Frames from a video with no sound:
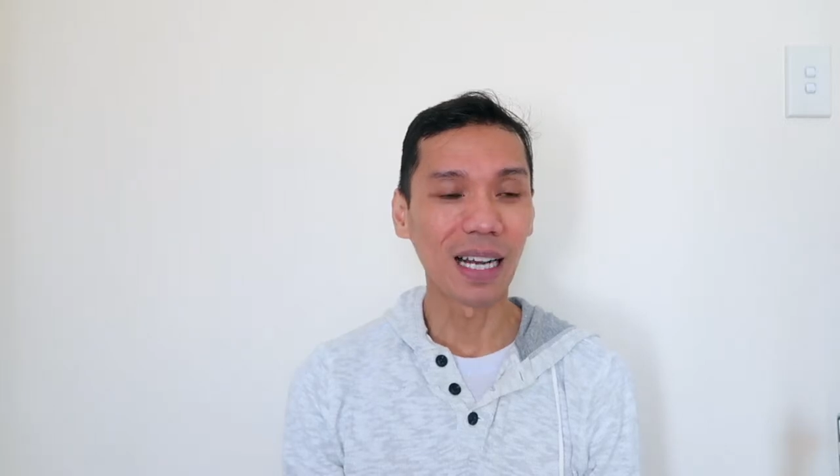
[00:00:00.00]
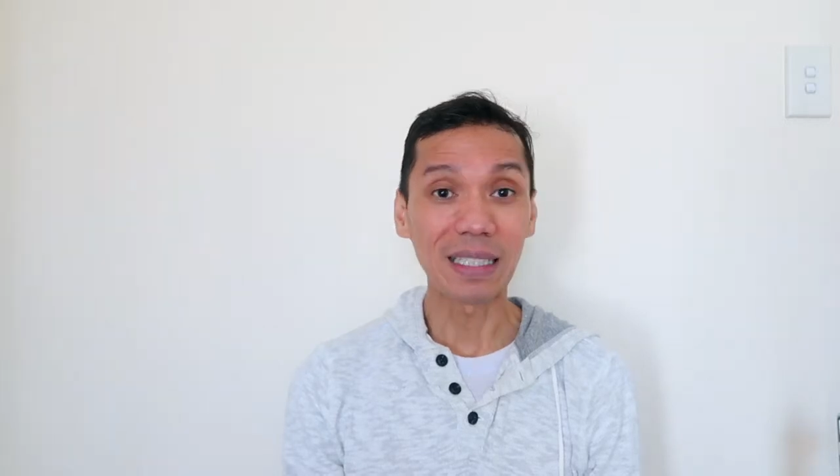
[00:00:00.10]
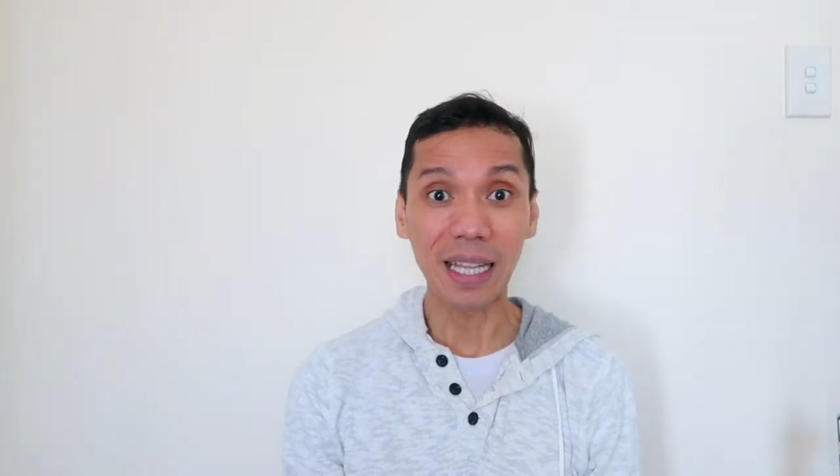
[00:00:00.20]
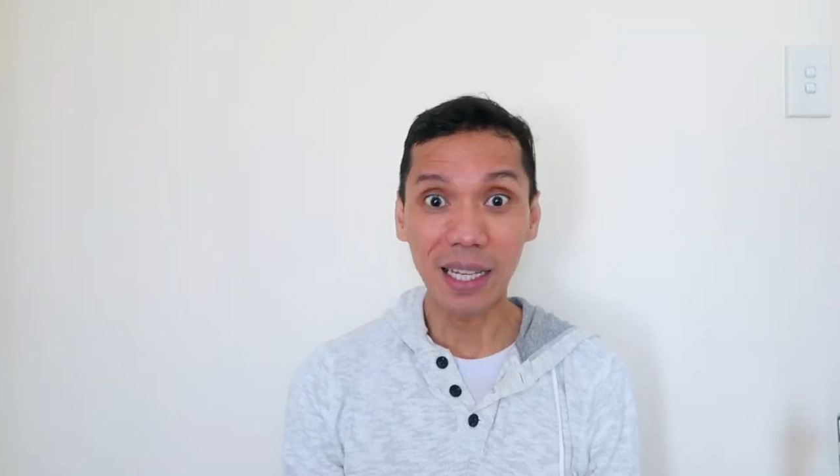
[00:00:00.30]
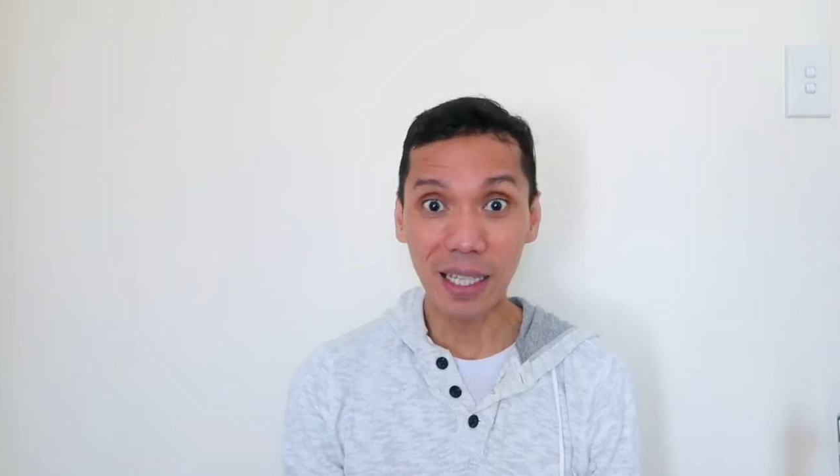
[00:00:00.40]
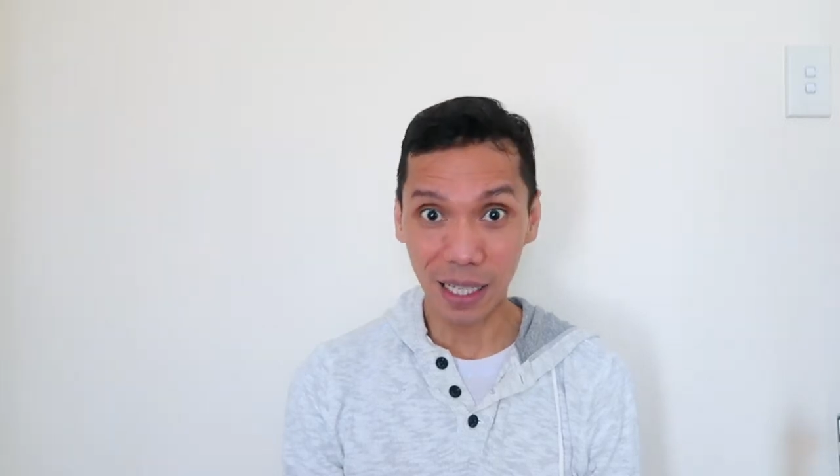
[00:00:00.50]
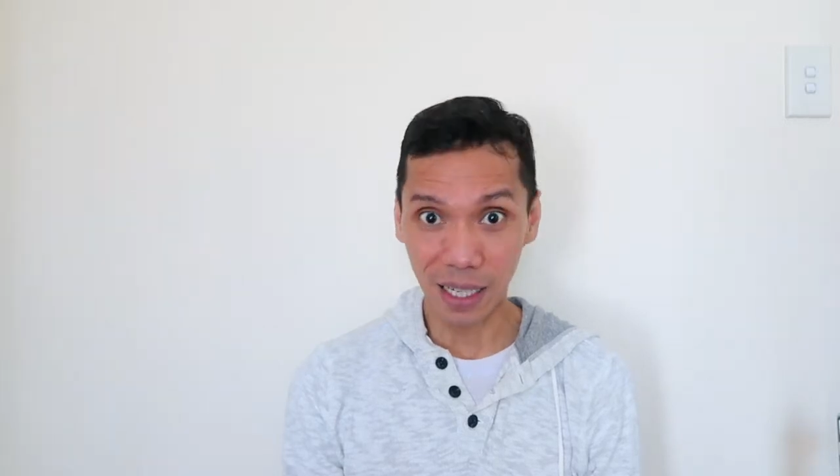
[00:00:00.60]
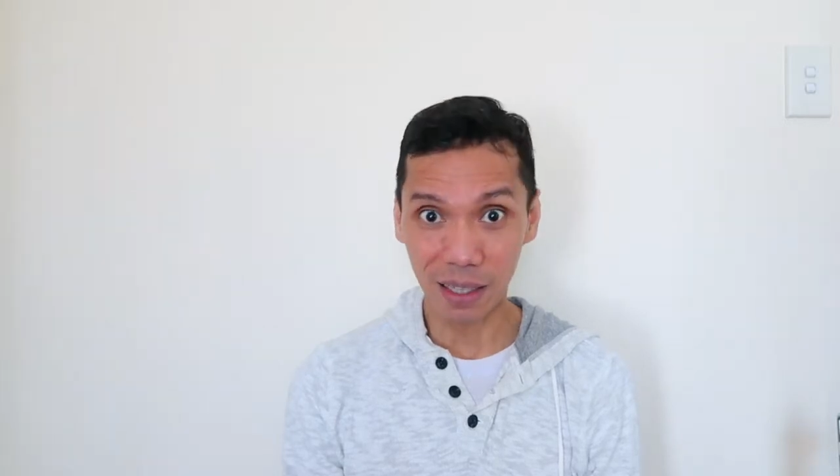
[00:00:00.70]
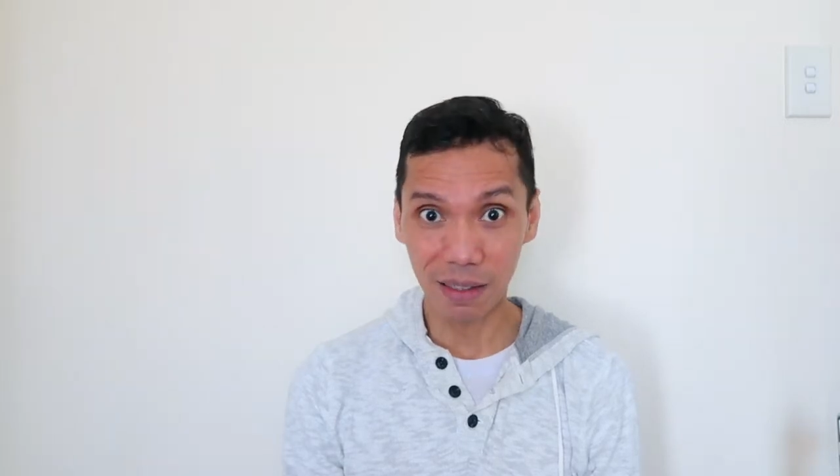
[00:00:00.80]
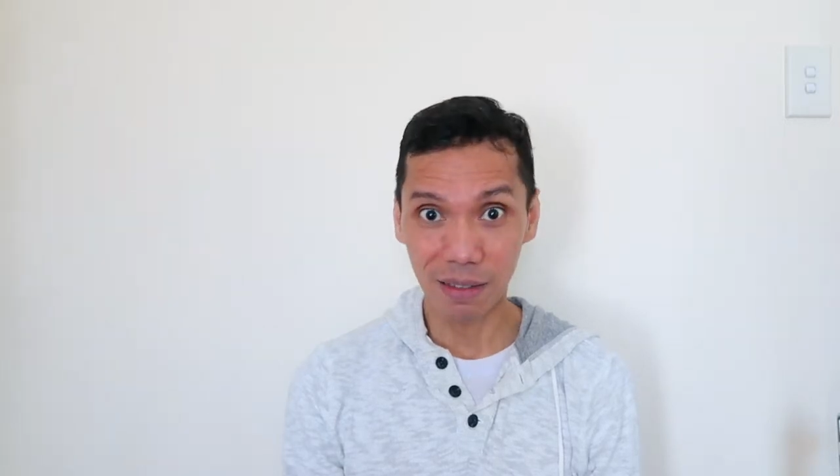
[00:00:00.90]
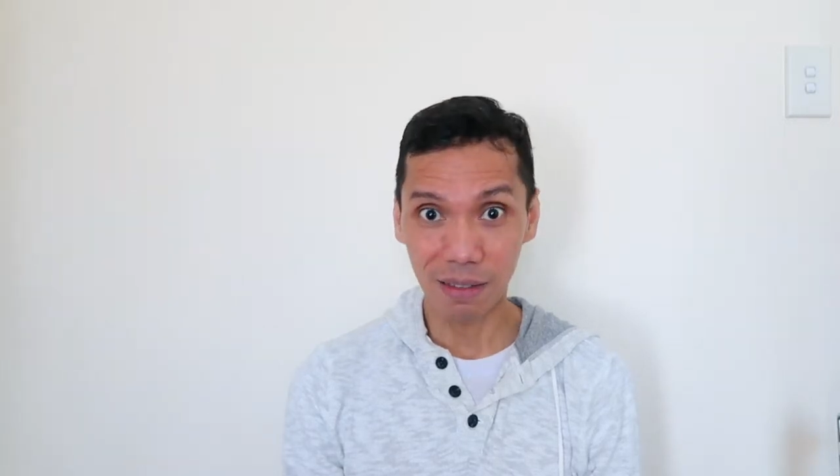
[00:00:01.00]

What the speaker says: attaining it